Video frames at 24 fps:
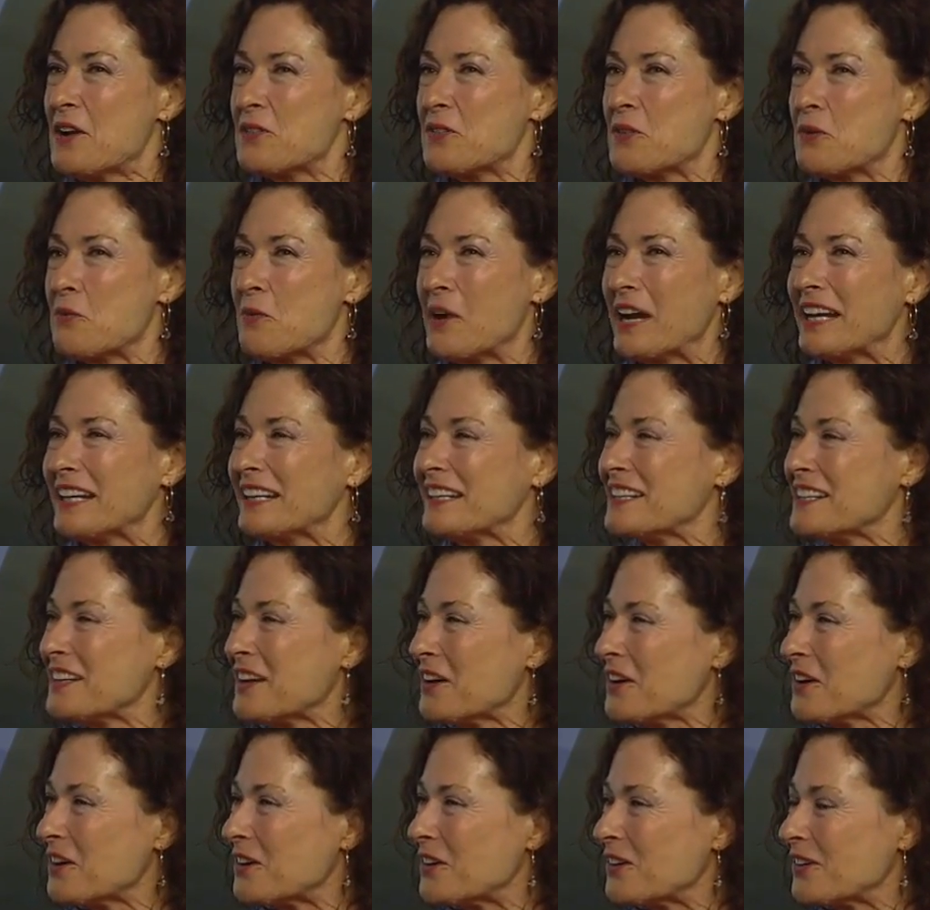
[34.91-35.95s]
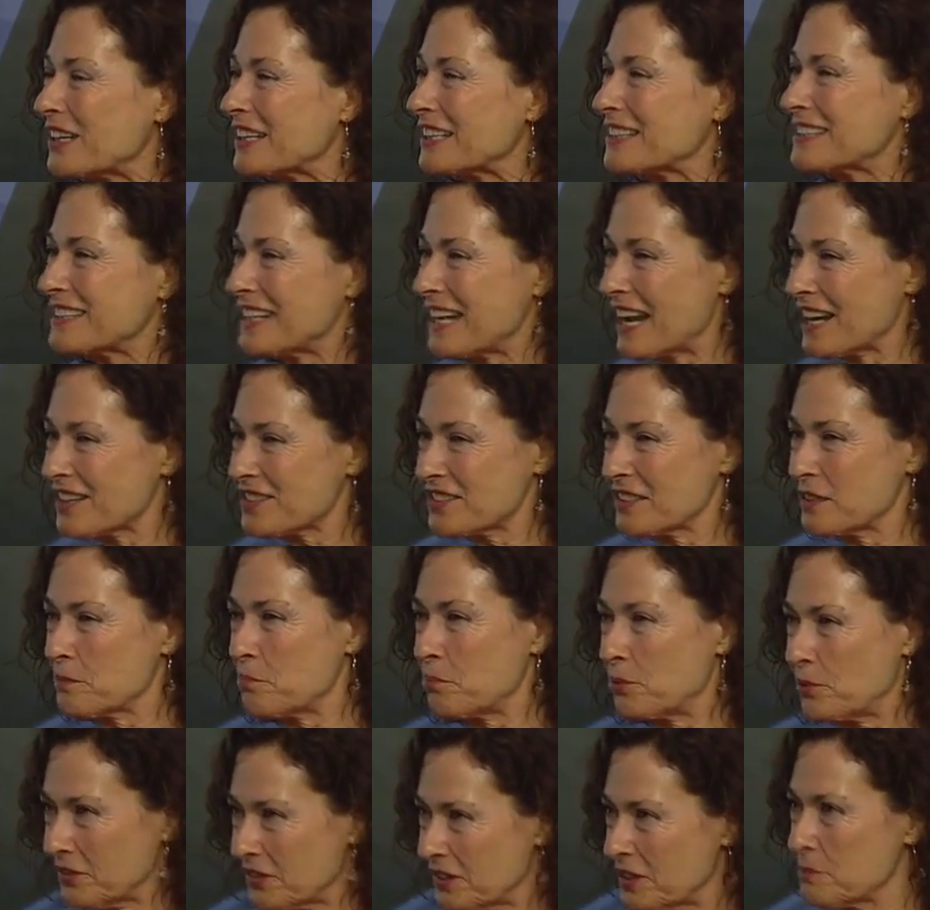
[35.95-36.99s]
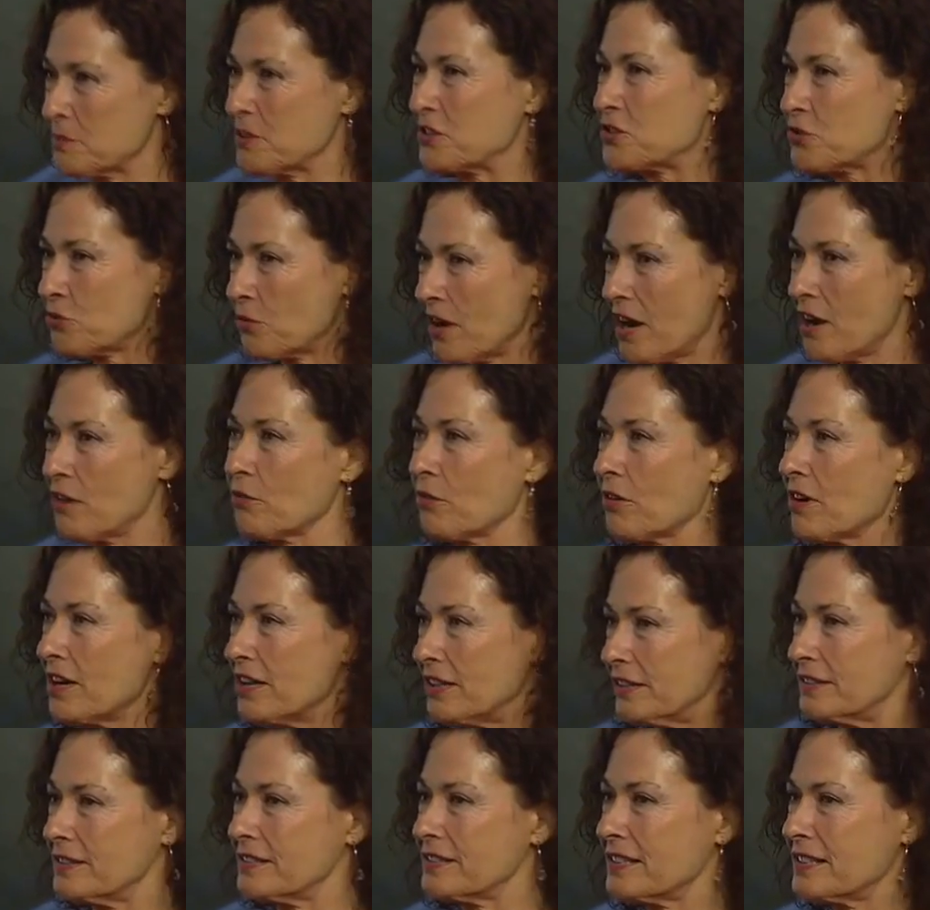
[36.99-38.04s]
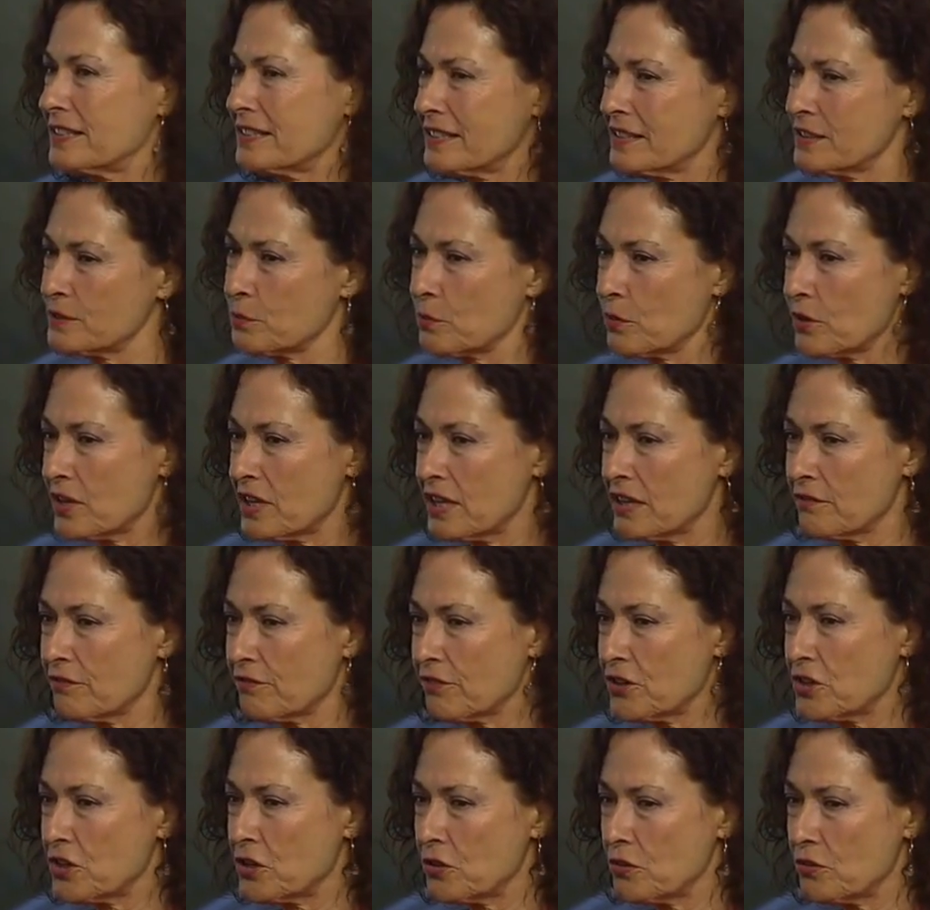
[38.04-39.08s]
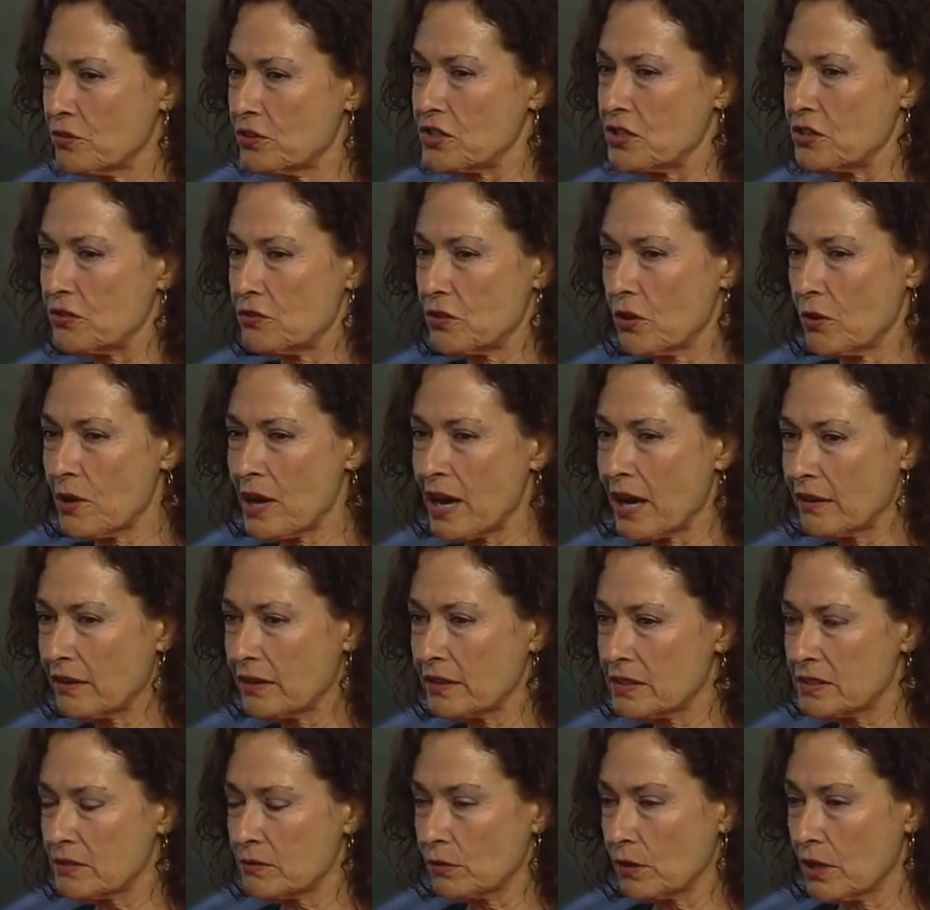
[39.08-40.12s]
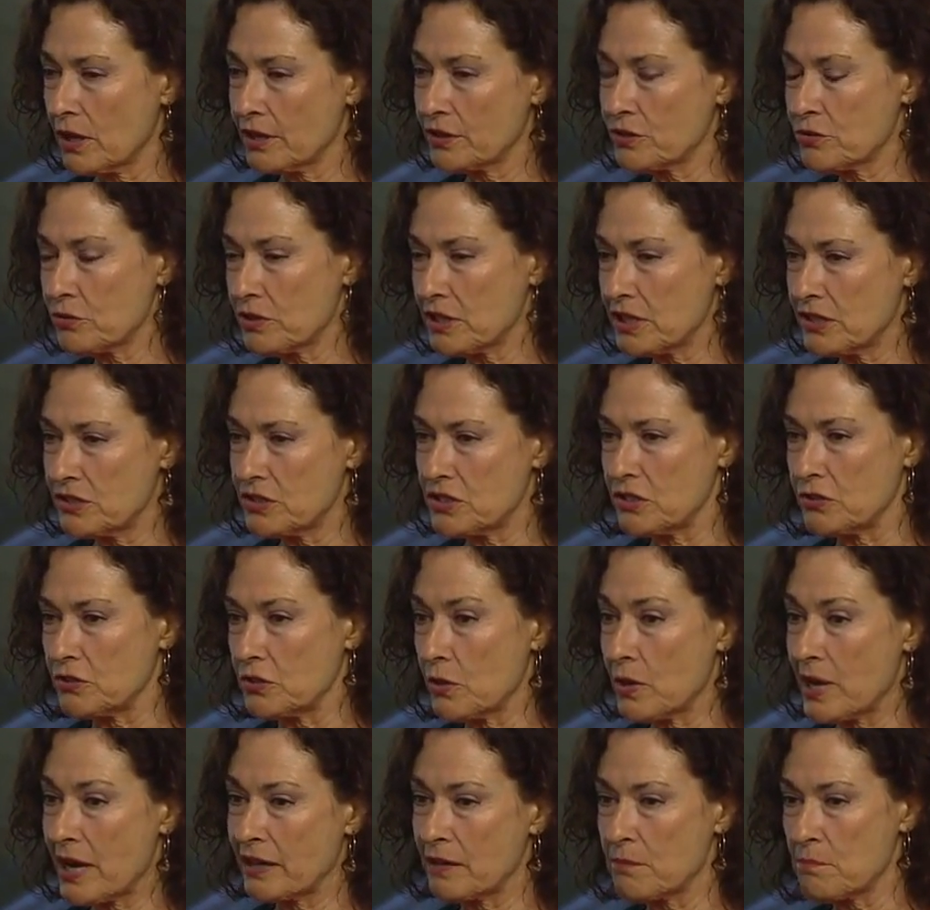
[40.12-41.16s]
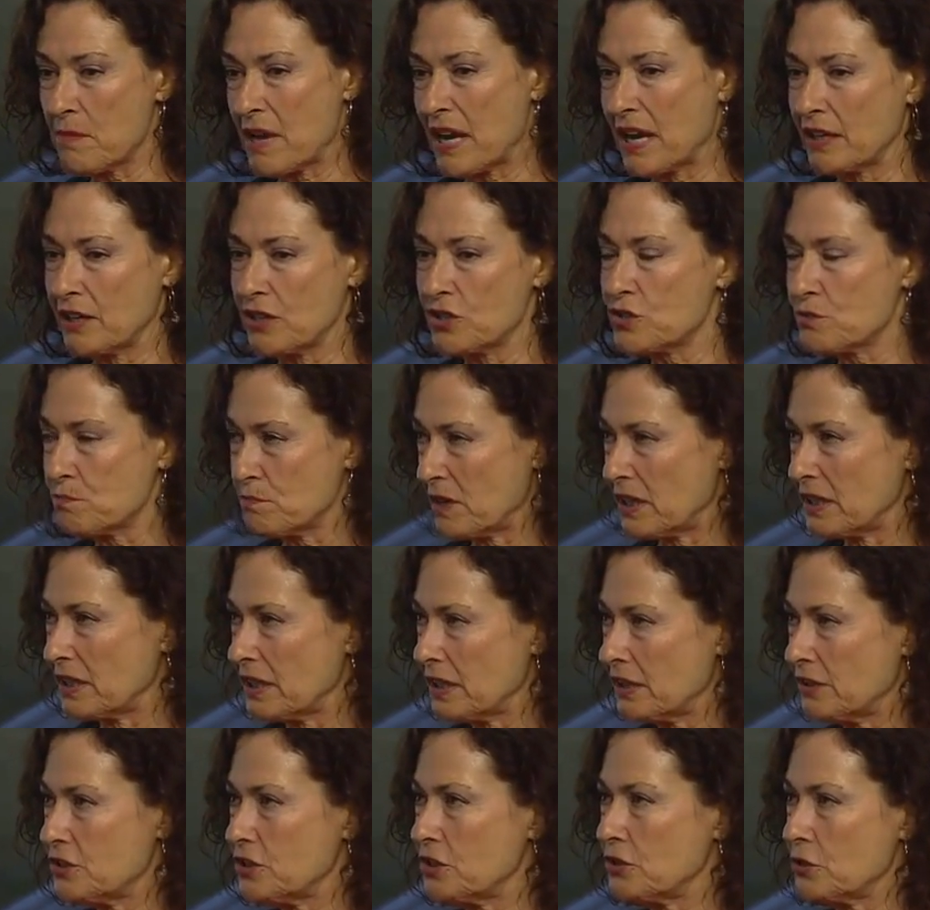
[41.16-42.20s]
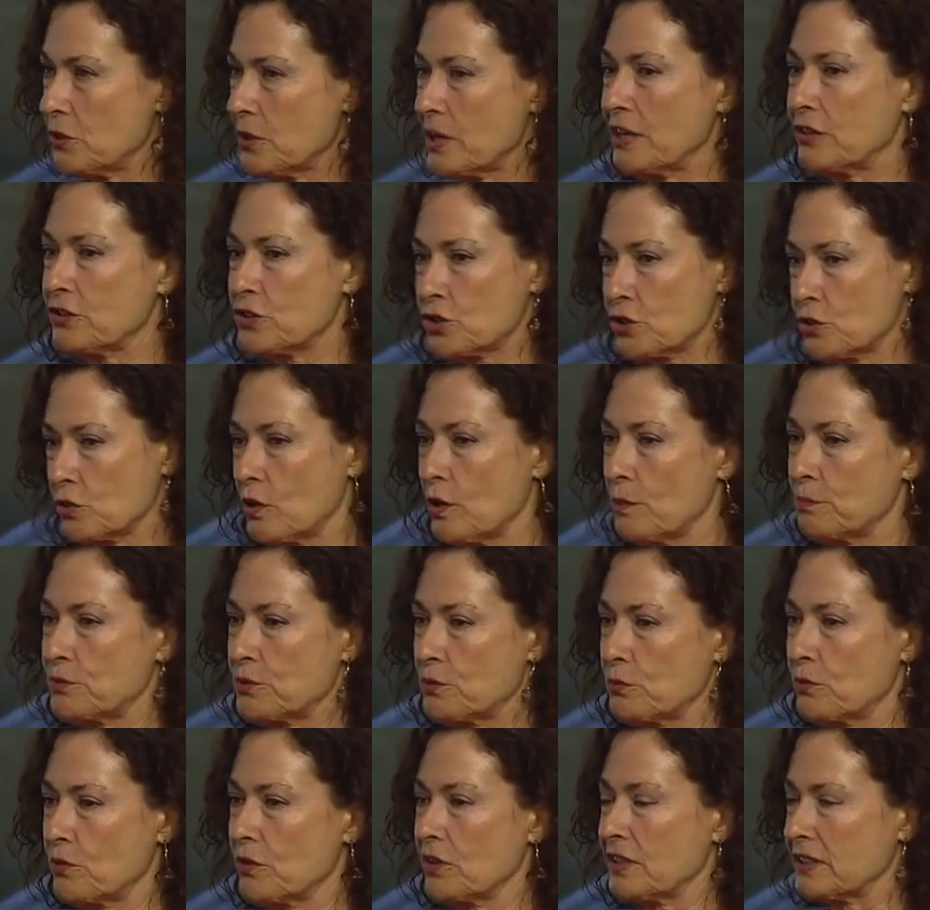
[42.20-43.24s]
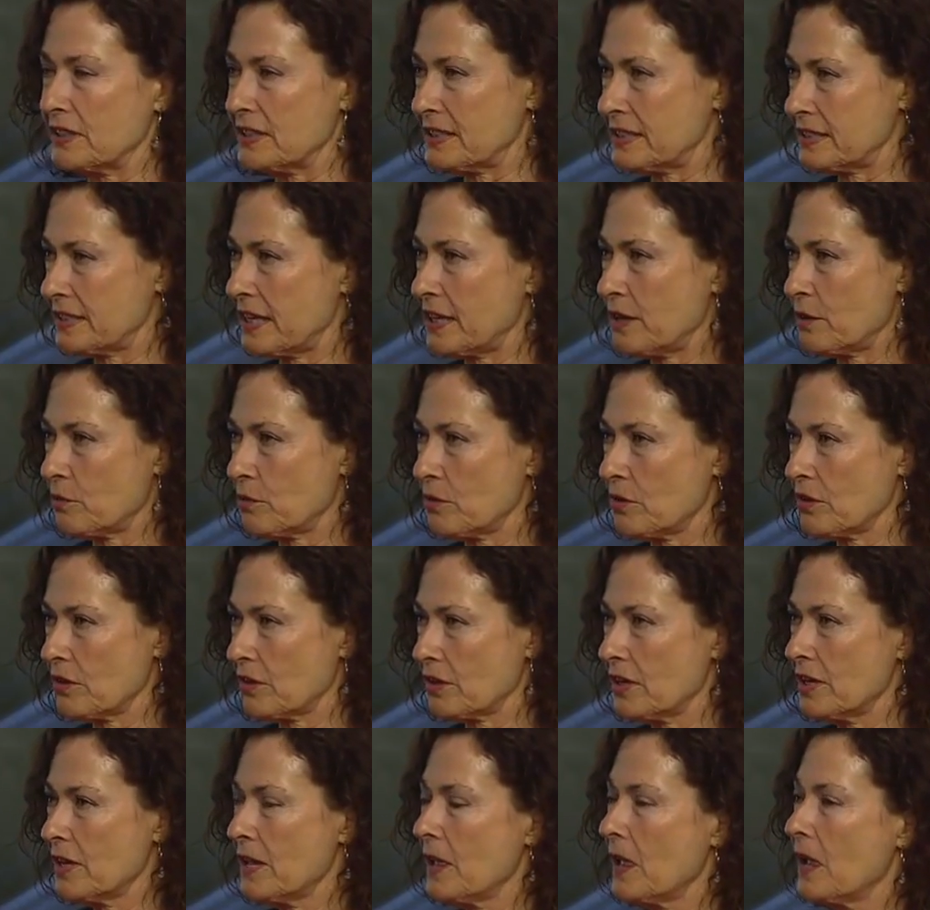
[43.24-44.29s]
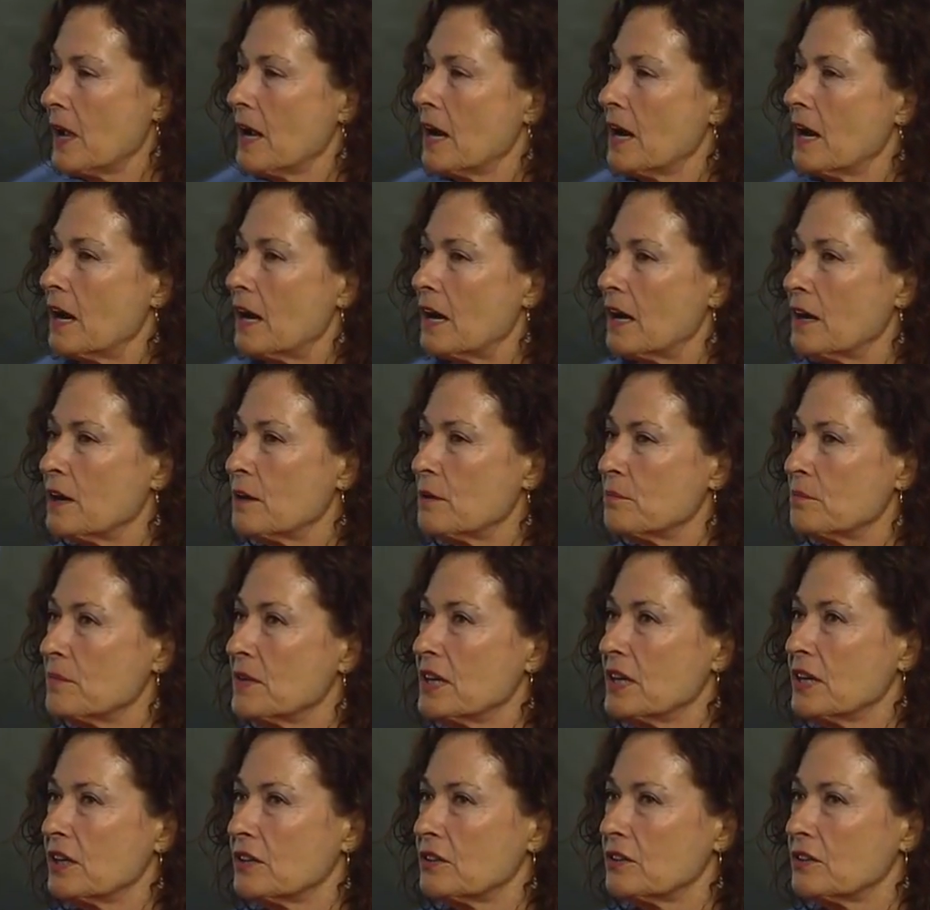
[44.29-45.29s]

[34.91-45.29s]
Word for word: the way to know is to actually put them in trial runs. Is this working for you? Do you know how to do laundry? Do you know how to manage money? Do you know how to show up to work and stay at work? Okay, all right.